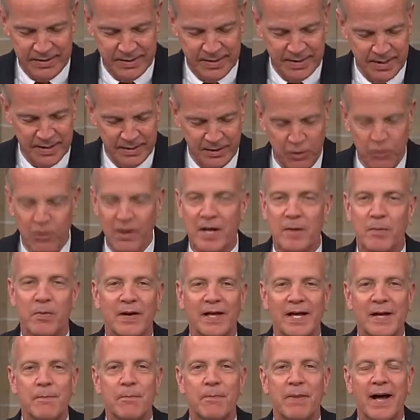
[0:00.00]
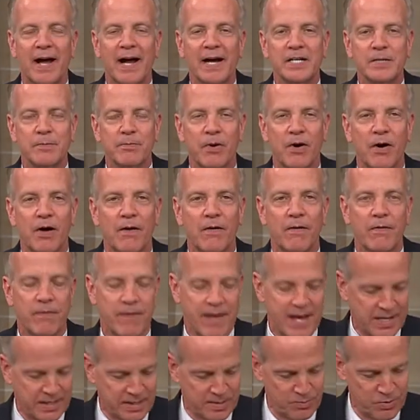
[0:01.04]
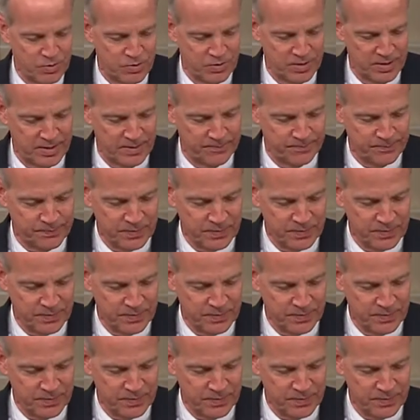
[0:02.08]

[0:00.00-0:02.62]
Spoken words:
incredible impact upon that community.